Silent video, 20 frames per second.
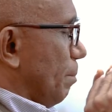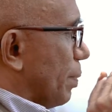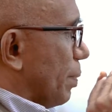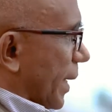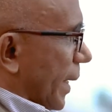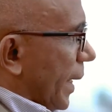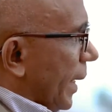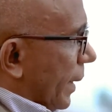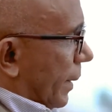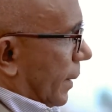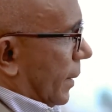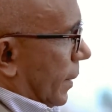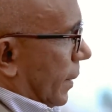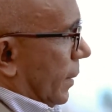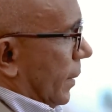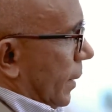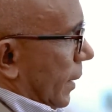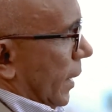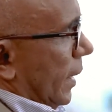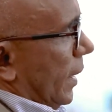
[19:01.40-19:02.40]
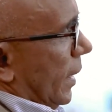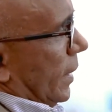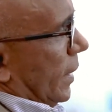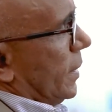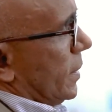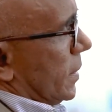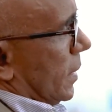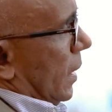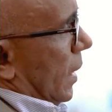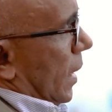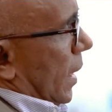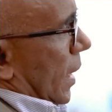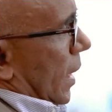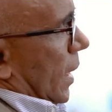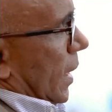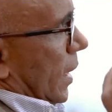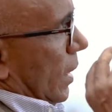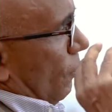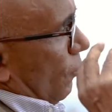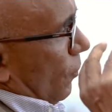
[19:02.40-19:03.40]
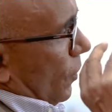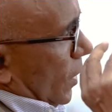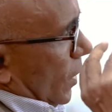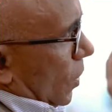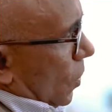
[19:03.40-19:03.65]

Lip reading: break is if the